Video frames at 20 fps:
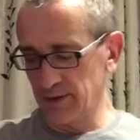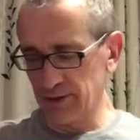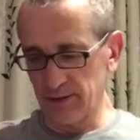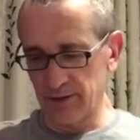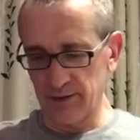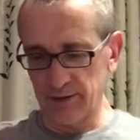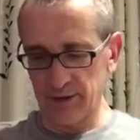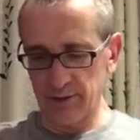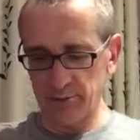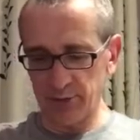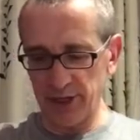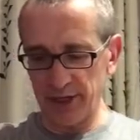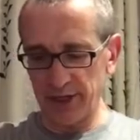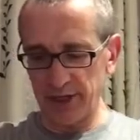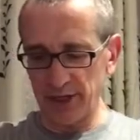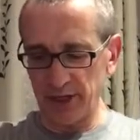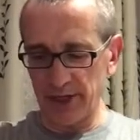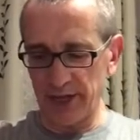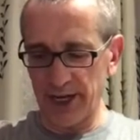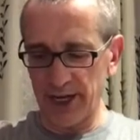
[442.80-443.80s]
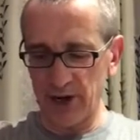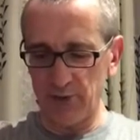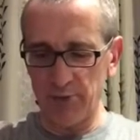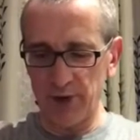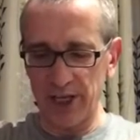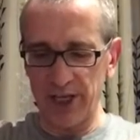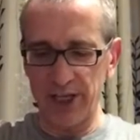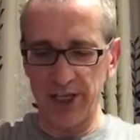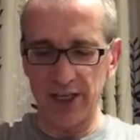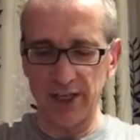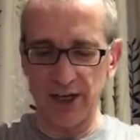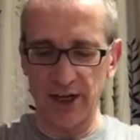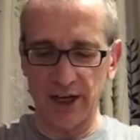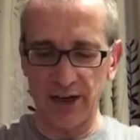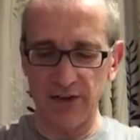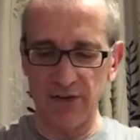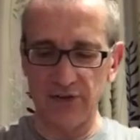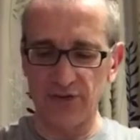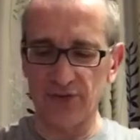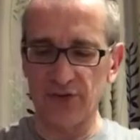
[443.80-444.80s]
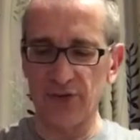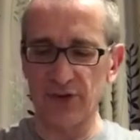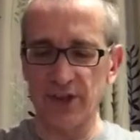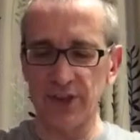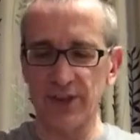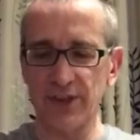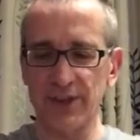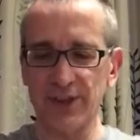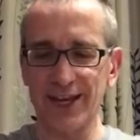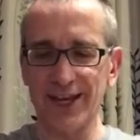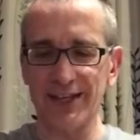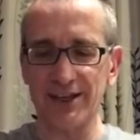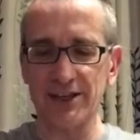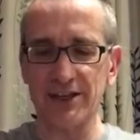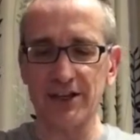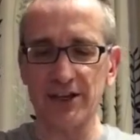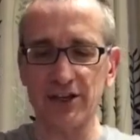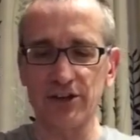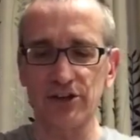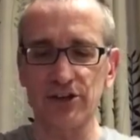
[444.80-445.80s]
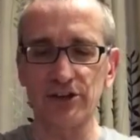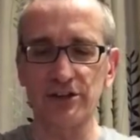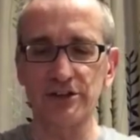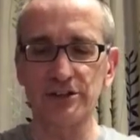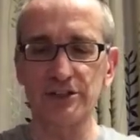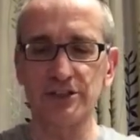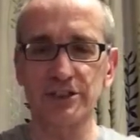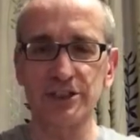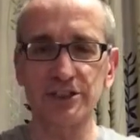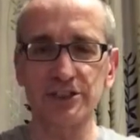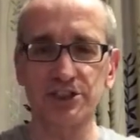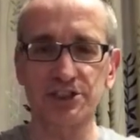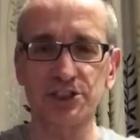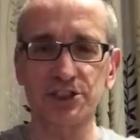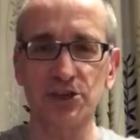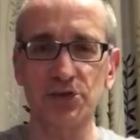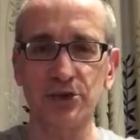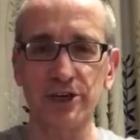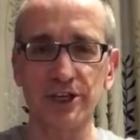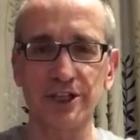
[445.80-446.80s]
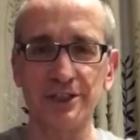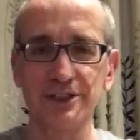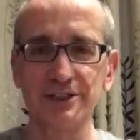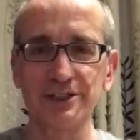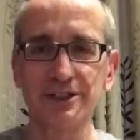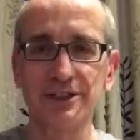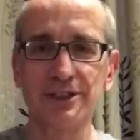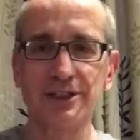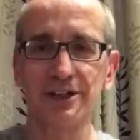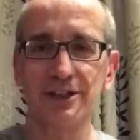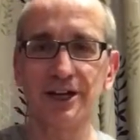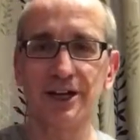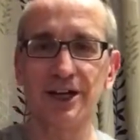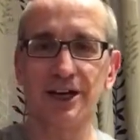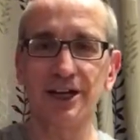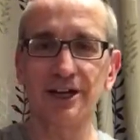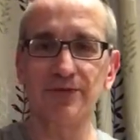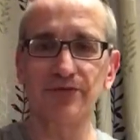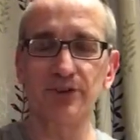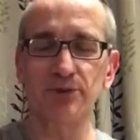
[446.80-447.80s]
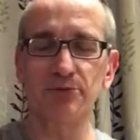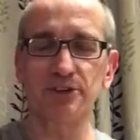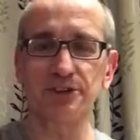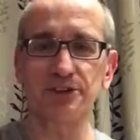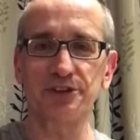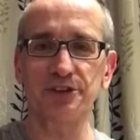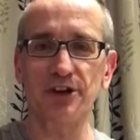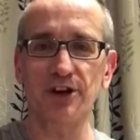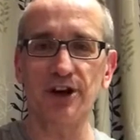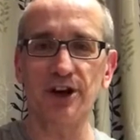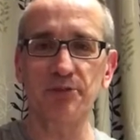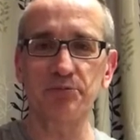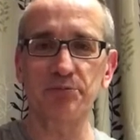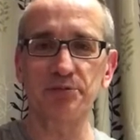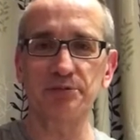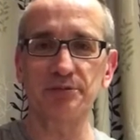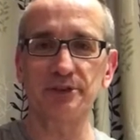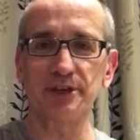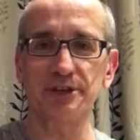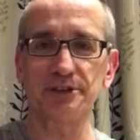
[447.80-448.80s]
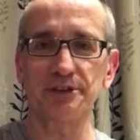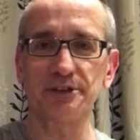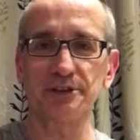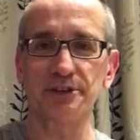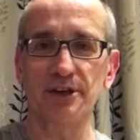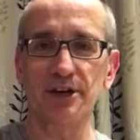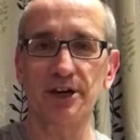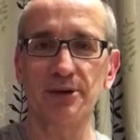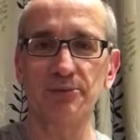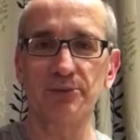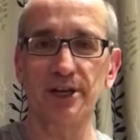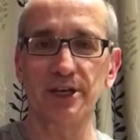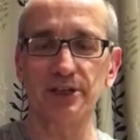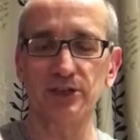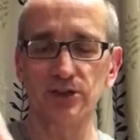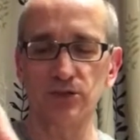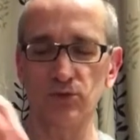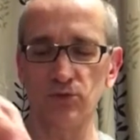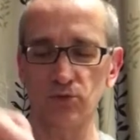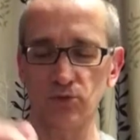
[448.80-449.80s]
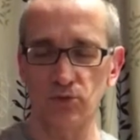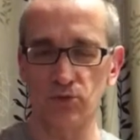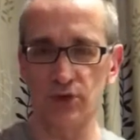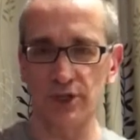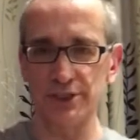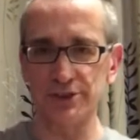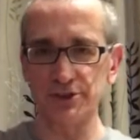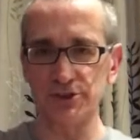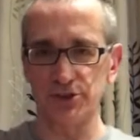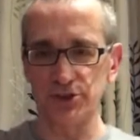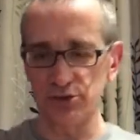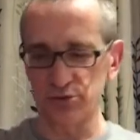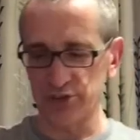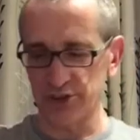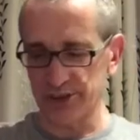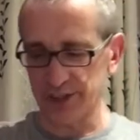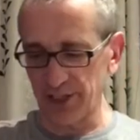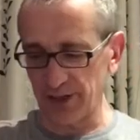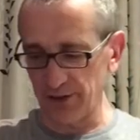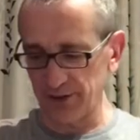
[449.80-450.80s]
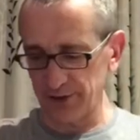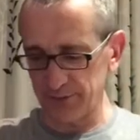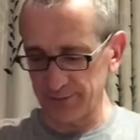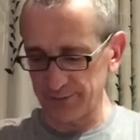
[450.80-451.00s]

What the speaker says: Depending on how many of that color is showing from the top at the time that you want to sell them.